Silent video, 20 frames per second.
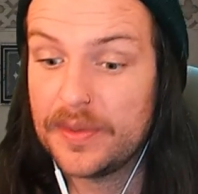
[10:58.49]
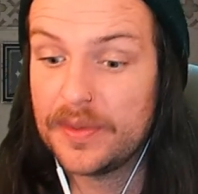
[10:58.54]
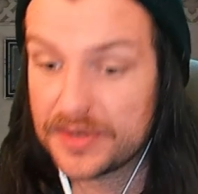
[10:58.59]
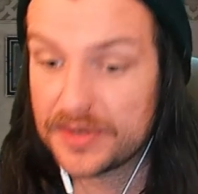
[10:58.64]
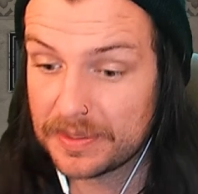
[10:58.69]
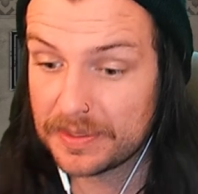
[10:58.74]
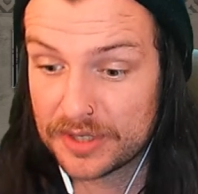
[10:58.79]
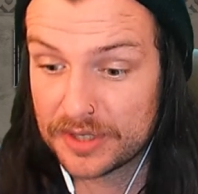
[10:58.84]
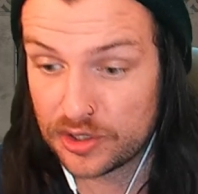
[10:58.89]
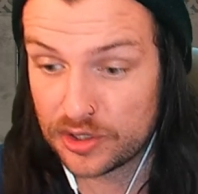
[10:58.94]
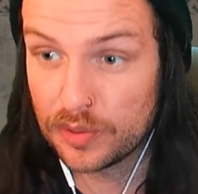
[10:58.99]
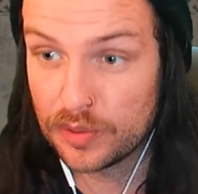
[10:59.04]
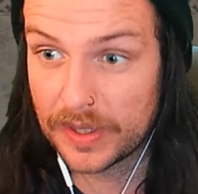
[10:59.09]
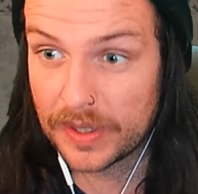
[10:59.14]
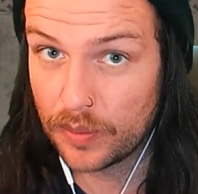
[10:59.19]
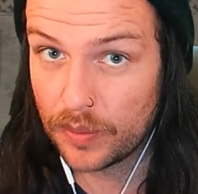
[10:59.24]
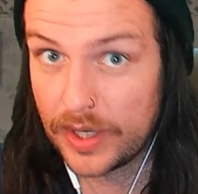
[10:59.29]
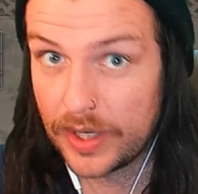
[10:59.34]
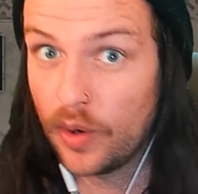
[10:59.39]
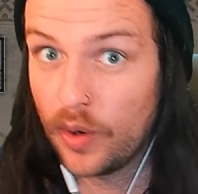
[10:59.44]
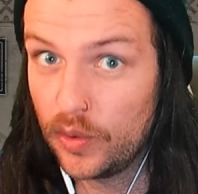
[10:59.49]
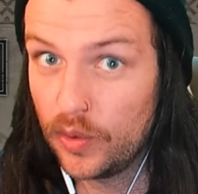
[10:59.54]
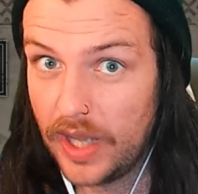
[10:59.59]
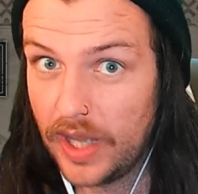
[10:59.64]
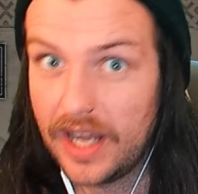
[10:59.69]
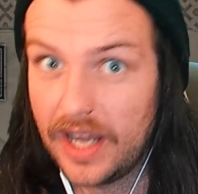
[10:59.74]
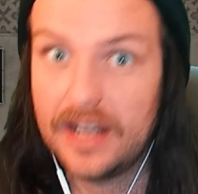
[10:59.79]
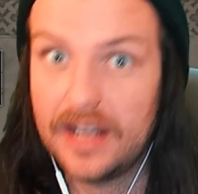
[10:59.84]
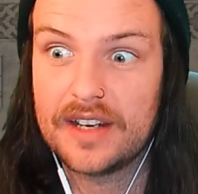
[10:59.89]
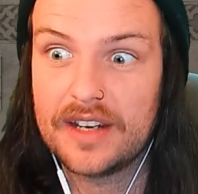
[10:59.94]
which I'm assuming we all
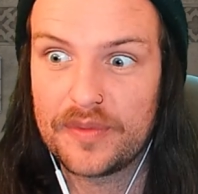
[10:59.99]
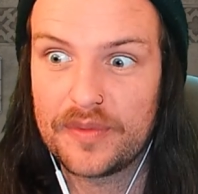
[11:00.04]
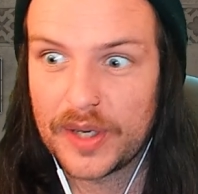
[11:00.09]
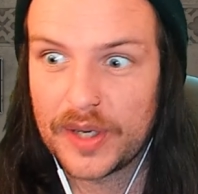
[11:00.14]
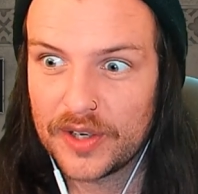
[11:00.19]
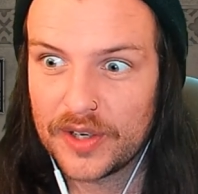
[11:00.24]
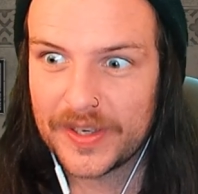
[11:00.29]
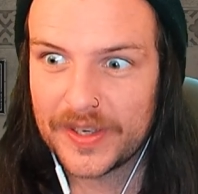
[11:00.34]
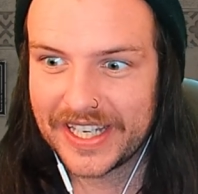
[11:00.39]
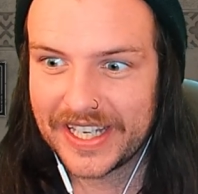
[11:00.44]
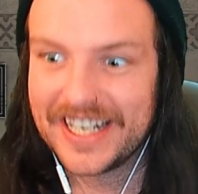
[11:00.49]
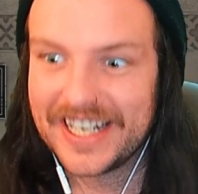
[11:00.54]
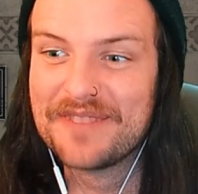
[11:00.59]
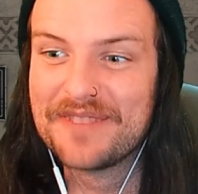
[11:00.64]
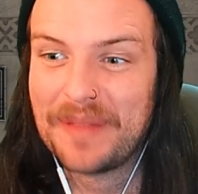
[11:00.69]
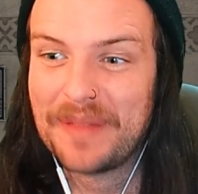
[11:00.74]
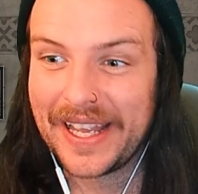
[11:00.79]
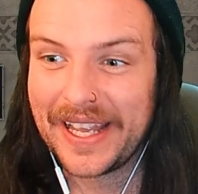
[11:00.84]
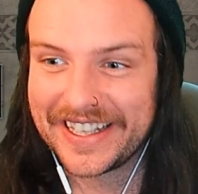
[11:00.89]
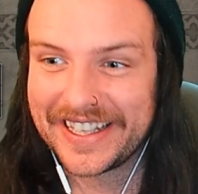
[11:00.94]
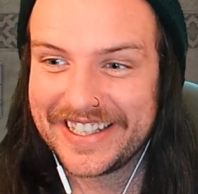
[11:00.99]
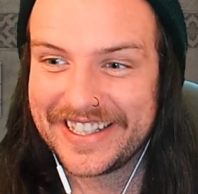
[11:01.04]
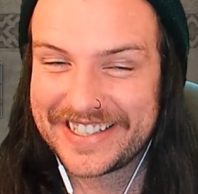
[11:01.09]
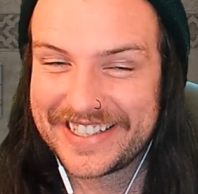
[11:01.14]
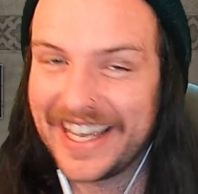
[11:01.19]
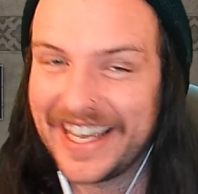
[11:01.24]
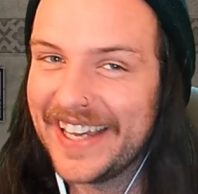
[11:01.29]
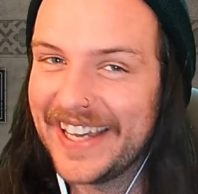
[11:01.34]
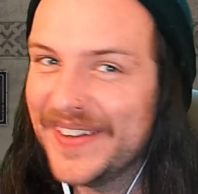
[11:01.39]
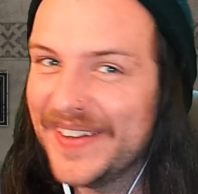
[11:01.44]
are if we're going in and playing this
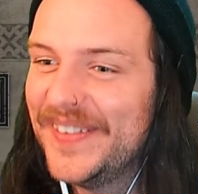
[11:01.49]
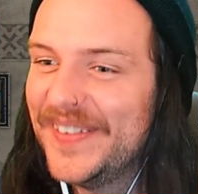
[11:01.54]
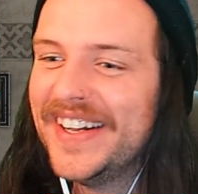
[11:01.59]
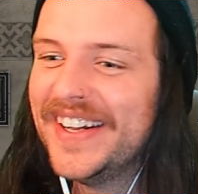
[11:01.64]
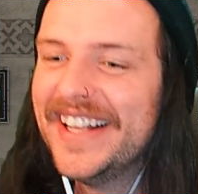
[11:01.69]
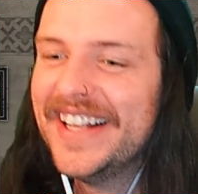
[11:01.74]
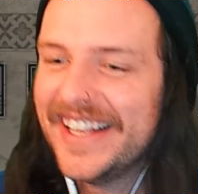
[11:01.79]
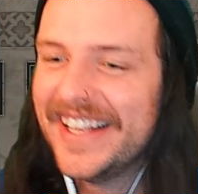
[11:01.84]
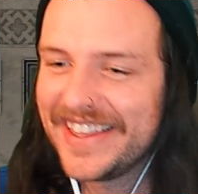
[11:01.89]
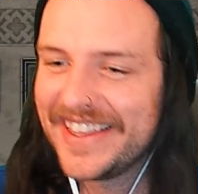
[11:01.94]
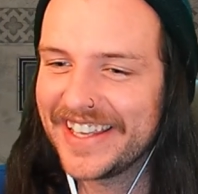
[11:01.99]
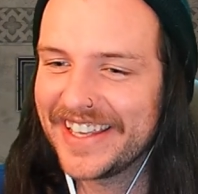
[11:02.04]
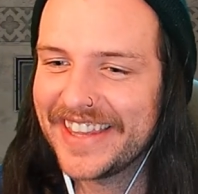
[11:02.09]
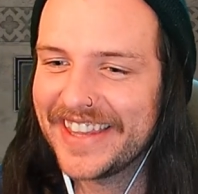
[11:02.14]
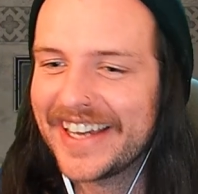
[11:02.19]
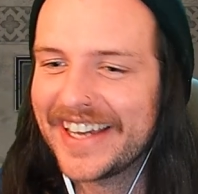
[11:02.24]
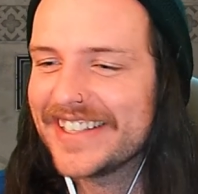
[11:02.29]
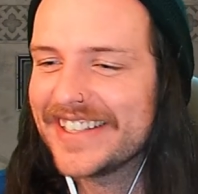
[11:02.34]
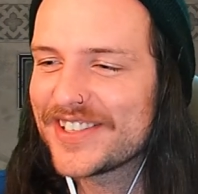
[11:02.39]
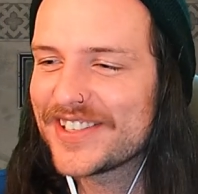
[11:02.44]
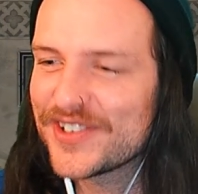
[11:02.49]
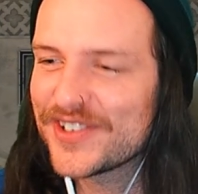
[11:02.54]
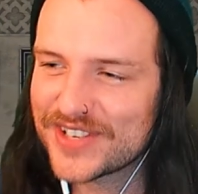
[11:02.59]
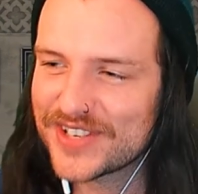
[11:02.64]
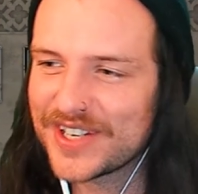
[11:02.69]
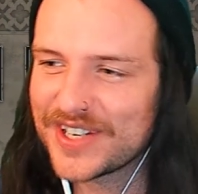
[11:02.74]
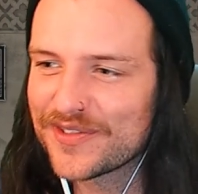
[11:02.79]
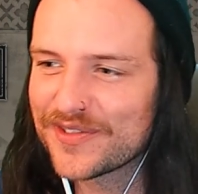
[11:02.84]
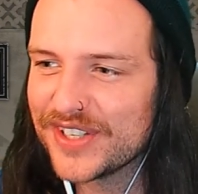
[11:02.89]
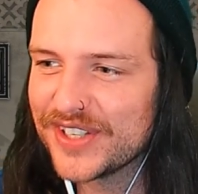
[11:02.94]
game, then that is
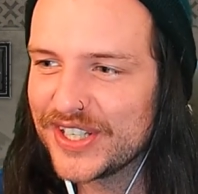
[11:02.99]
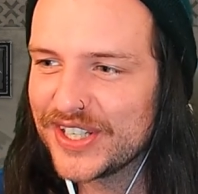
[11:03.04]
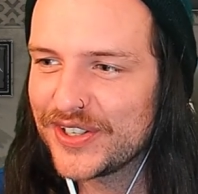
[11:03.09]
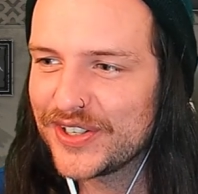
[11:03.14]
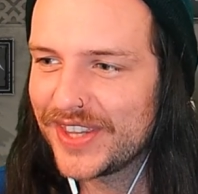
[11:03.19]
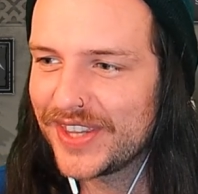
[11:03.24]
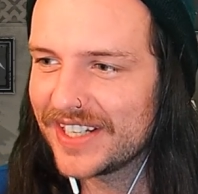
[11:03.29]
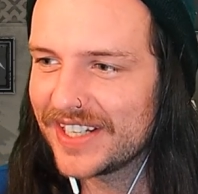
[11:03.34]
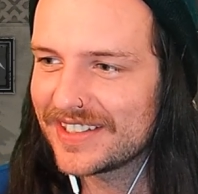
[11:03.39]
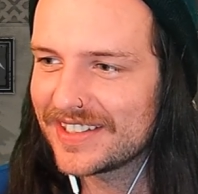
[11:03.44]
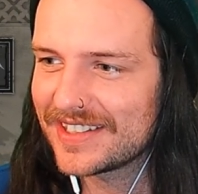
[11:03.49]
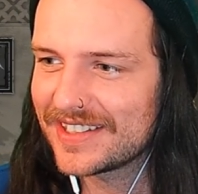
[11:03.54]
usually a really good thing to